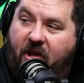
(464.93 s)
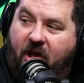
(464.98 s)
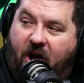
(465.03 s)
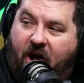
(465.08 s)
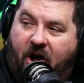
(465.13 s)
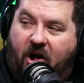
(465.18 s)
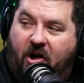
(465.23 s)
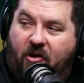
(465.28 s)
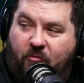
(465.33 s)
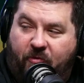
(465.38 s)

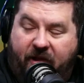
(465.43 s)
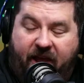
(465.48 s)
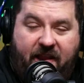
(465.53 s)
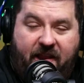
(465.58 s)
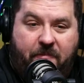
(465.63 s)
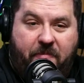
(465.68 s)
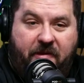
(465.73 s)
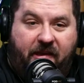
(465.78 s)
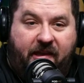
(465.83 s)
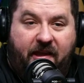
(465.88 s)
already
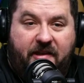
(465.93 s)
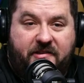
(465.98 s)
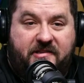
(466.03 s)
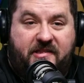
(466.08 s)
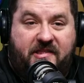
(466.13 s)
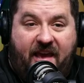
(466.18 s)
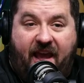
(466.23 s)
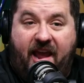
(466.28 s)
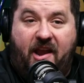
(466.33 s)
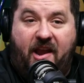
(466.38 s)
because
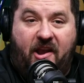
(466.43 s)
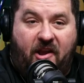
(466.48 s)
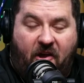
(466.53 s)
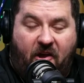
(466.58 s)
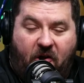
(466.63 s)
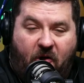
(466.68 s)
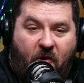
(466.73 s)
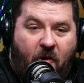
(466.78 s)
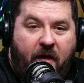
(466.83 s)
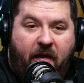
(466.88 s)
they
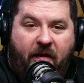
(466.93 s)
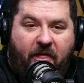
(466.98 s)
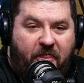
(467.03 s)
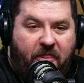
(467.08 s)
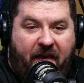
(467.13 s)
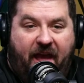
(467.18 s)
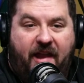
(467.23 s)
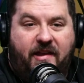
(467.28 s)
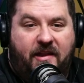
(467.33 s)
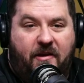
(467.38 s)
know
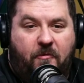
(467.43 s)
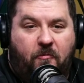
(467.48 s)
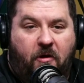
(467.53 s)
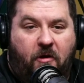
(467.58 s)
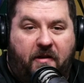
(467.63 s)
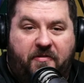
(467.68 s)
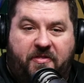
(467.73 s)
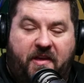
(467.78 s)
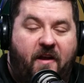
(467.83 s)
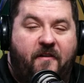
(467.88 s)
that didn't
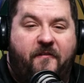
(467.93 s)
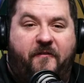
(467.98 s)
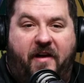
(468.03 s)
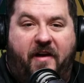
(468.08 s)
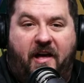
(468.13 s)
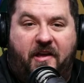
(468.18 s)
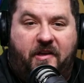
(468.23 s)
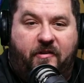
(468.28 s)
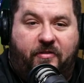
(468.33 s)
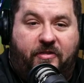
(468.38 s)
work. Their
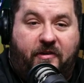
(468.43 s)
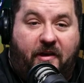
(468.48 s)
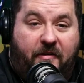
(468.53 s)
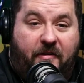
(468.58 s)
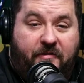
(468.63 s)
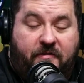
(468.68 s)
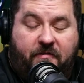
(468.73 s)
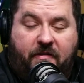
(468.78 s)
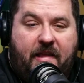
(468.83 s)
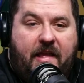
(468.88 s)
value thought,